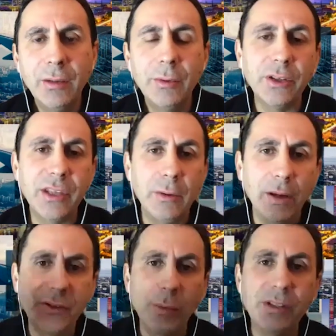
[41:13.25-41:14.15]
because then you
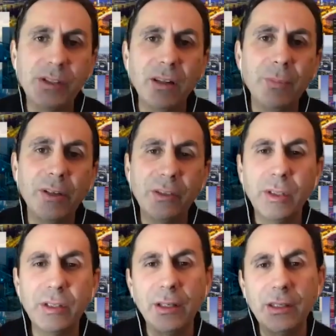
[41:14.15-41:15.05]
have Switzerland, but
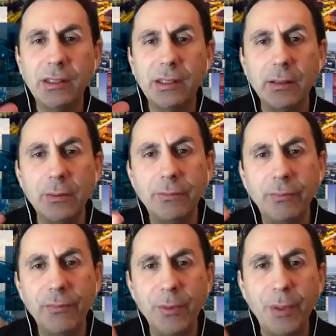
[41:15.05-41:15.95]
Switzerland still
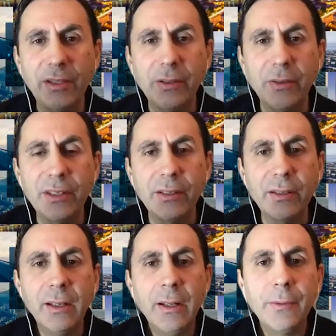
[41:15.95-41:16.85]
depends on
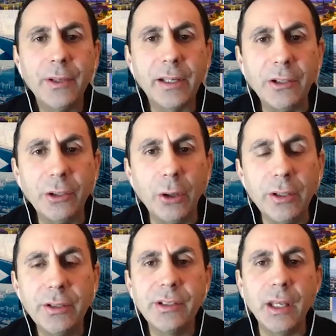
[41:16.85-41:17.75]
the cantons.